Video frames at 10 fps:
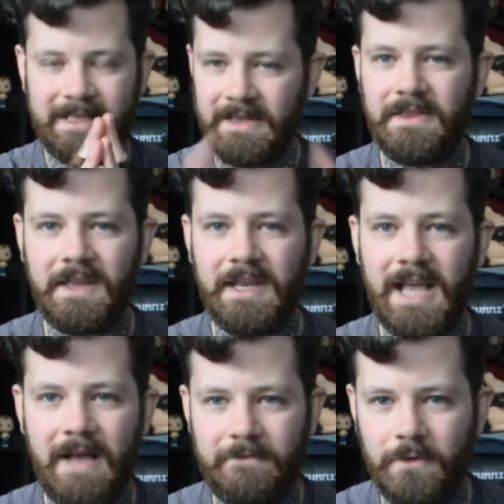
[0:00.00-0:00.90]
didn't think
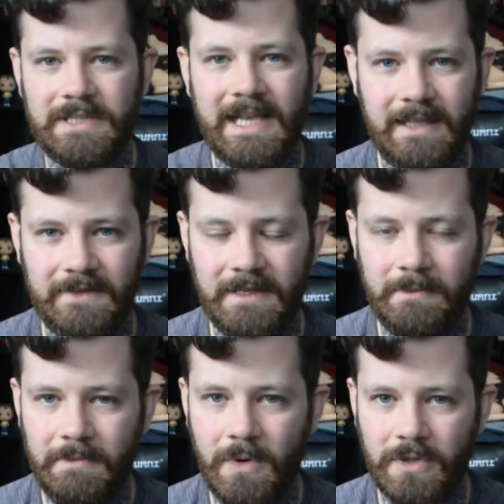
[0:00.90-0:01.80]
I thought I'd have a
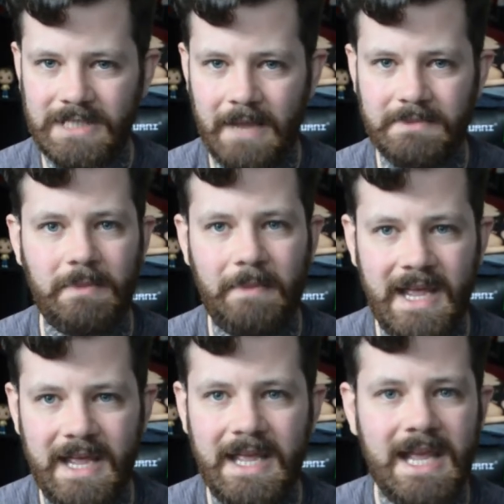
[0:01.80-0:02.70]
little bit more time to
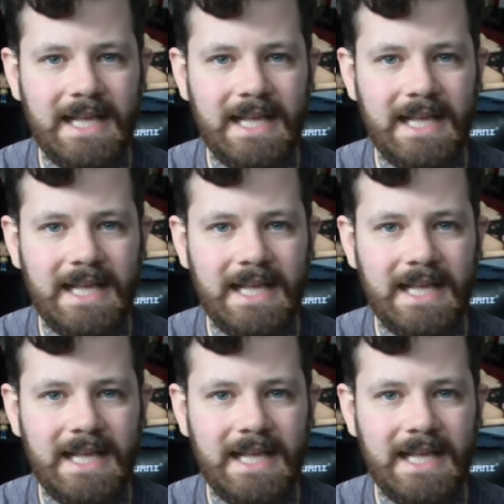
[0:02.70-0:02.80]
prepare